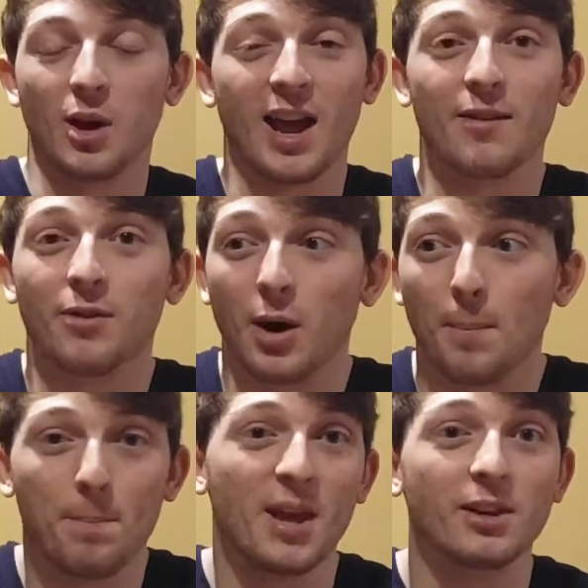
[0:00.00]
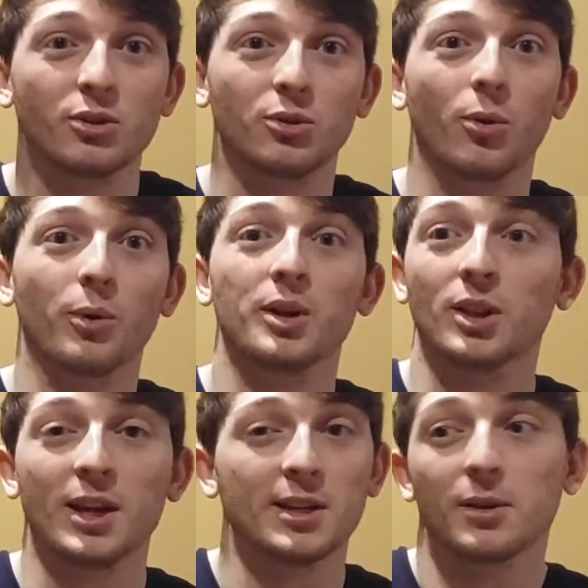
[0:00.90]
have a big story
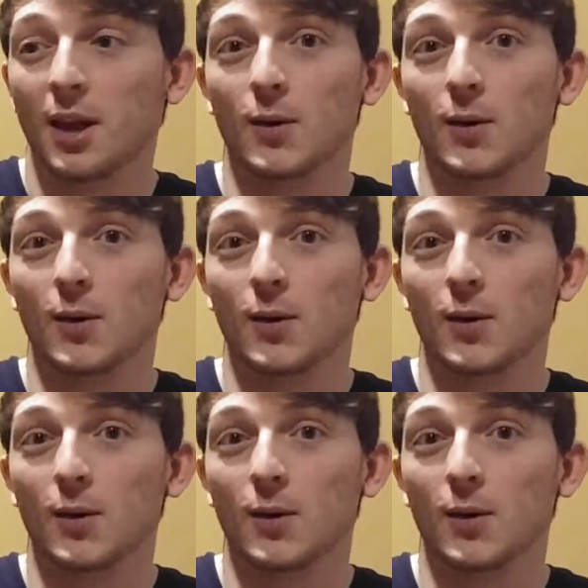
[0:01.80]
like